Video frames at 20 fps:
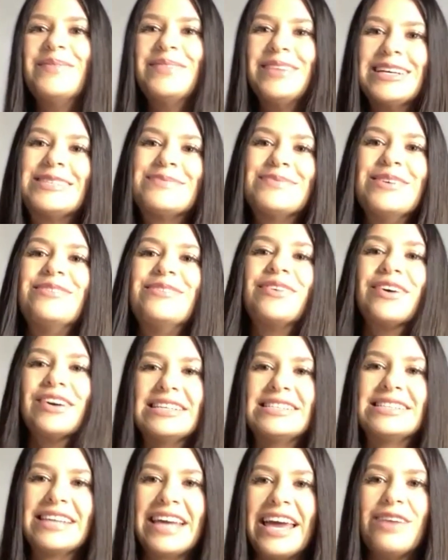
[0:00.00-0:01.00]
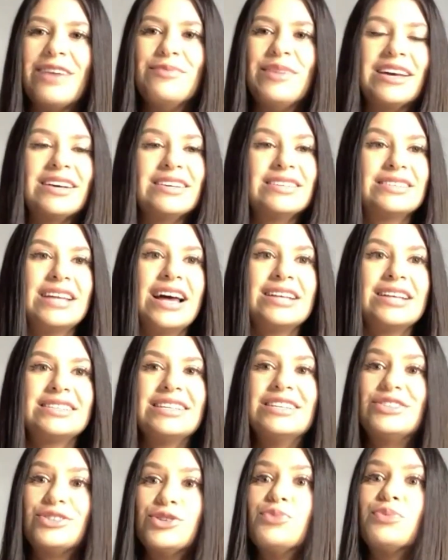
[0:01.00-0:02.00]
this before his game, because that's
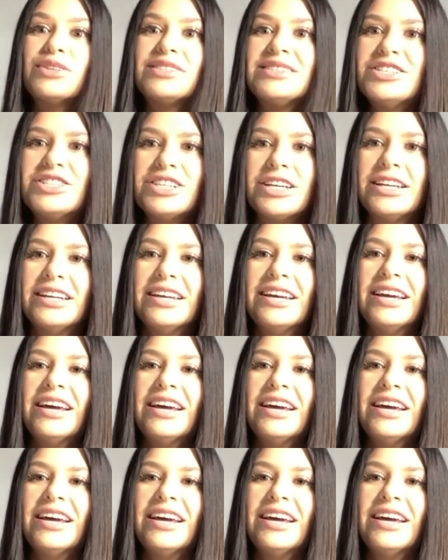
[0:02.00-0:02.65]
his superstition.